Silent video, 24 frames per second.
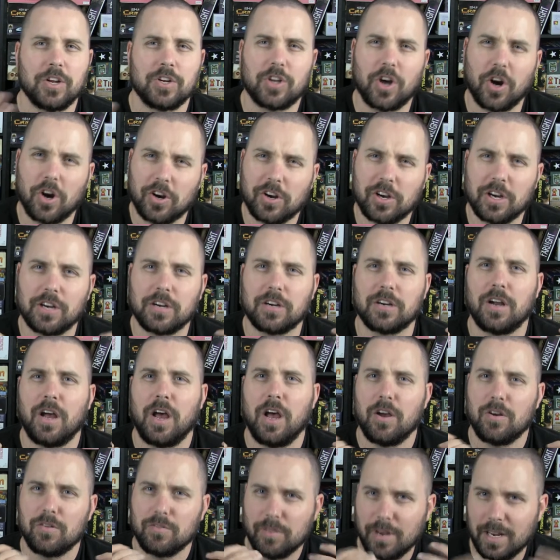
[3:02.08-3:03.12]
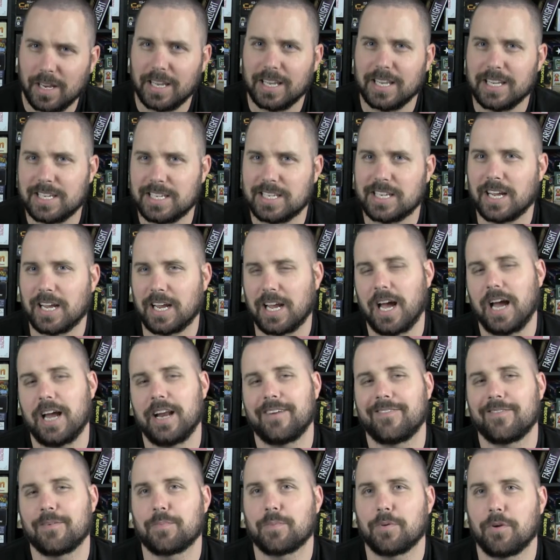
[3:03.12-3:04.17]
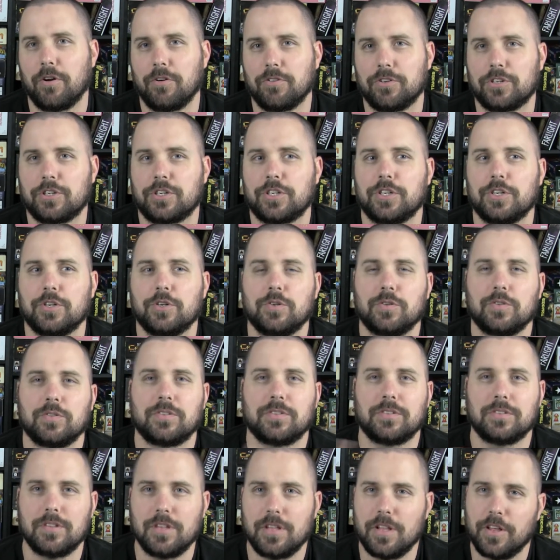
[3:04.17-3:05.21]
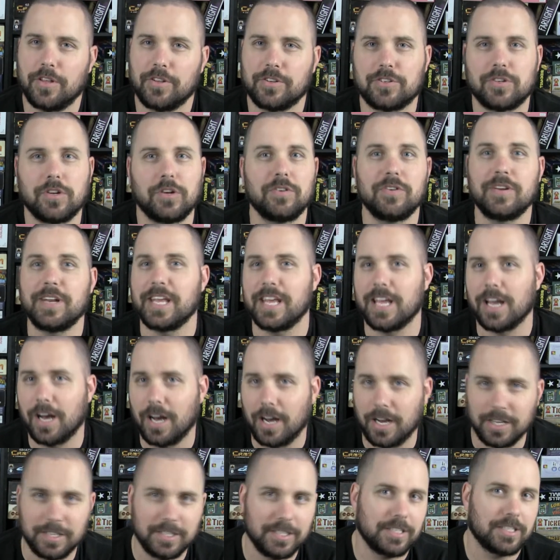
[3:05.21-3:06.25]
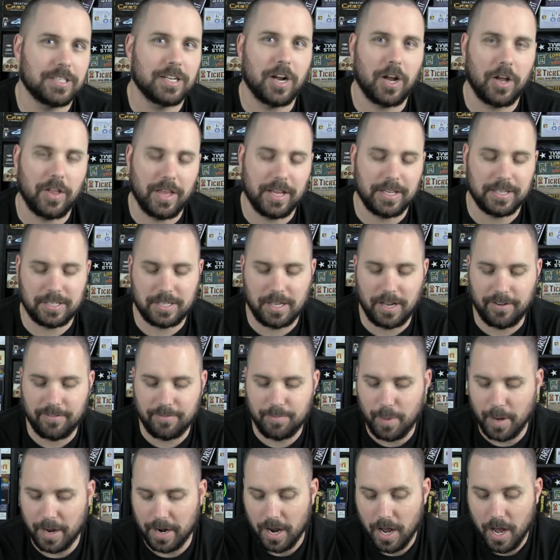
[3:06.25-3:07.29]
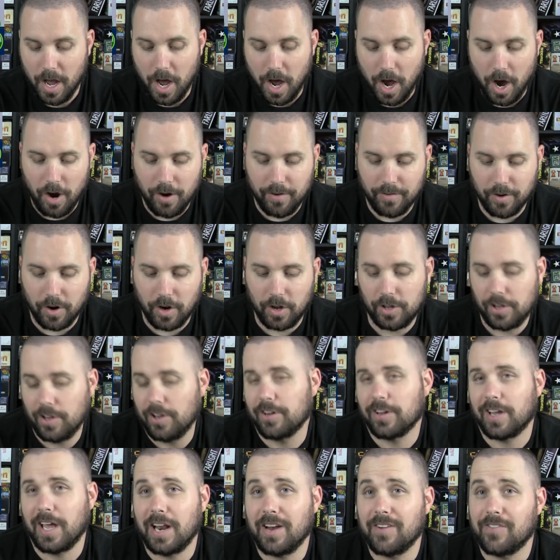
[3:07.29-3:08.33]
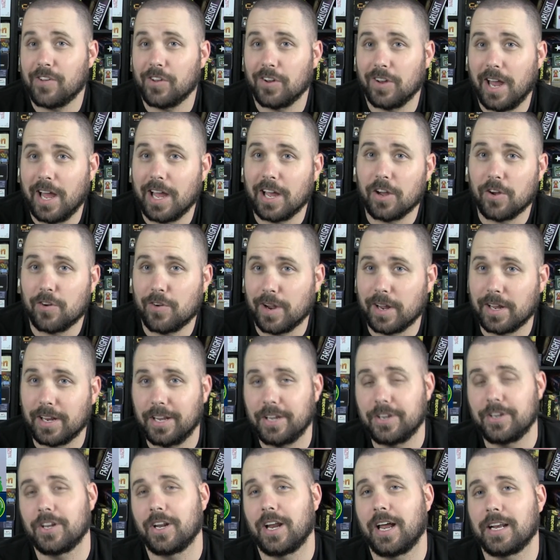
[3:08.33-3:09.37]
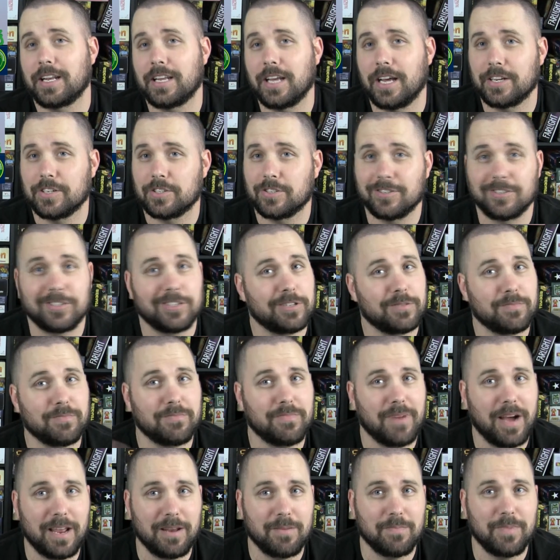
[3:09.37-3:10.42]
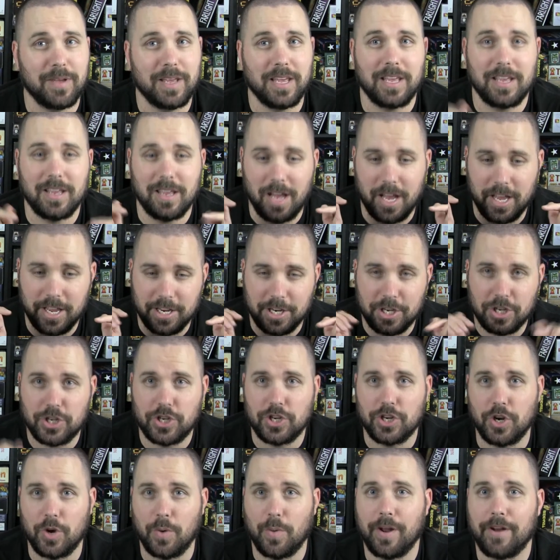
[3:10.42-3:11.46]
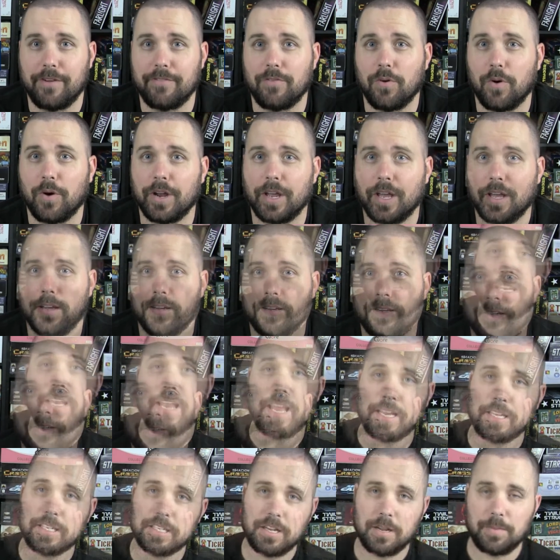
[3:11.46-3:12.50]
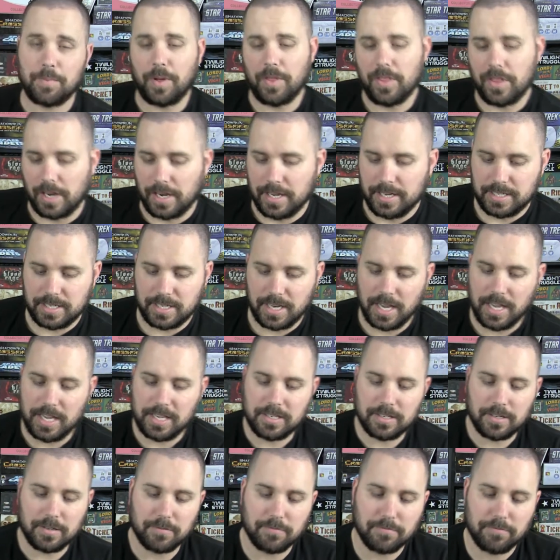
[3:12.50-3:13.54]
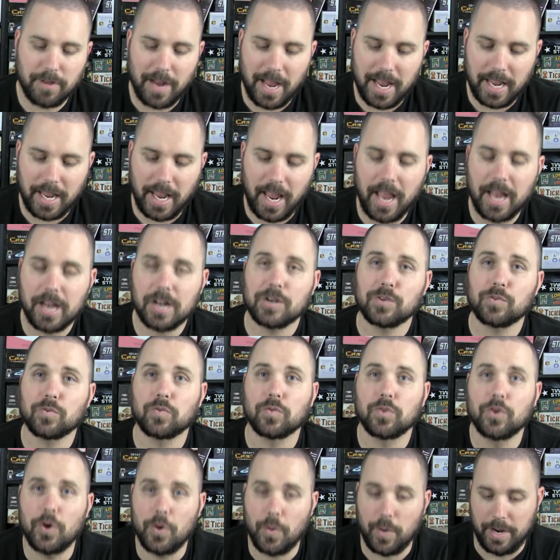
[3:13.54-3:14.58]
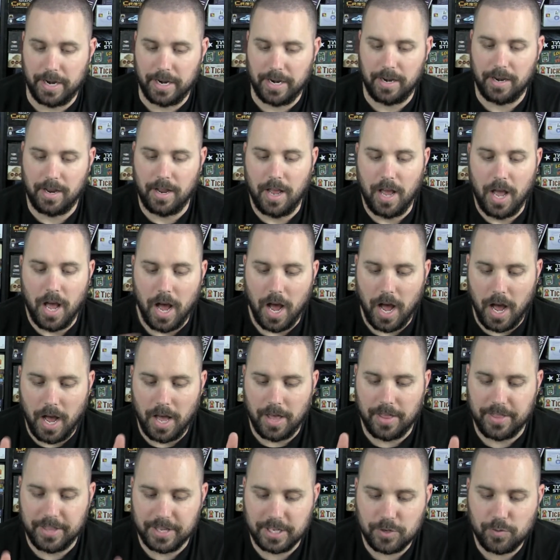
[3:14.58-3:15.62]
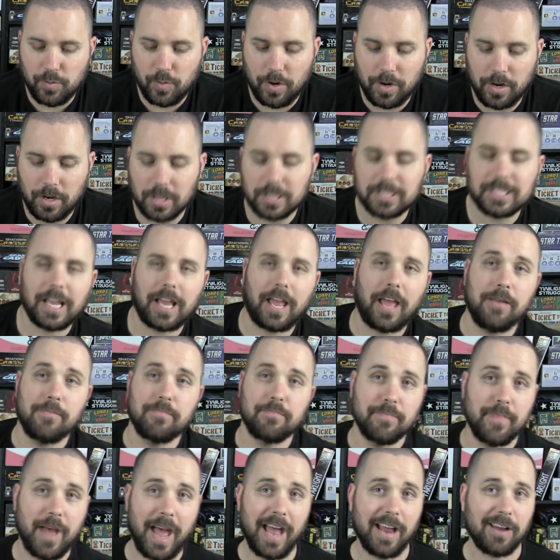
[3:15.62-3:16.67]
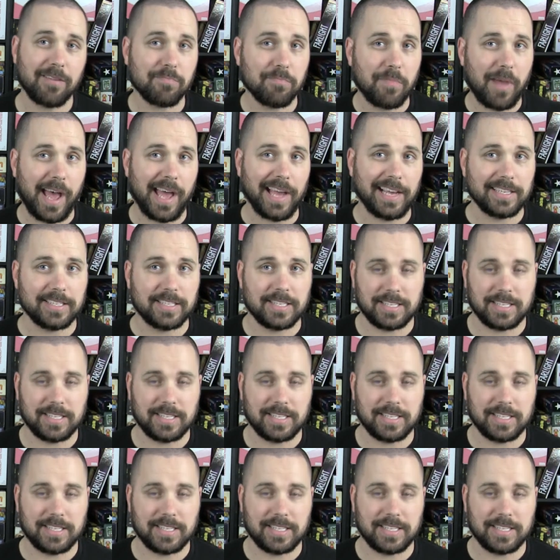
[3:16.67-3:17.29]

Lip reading: darker, realistic kind of approach to, there's no neons and all that stuff. But overall, again, if you like Agricola and you like dinosaurs, this might be a shoe-in for you. Next up on the list is Wreck and Ruin. This one looks like a Mad Max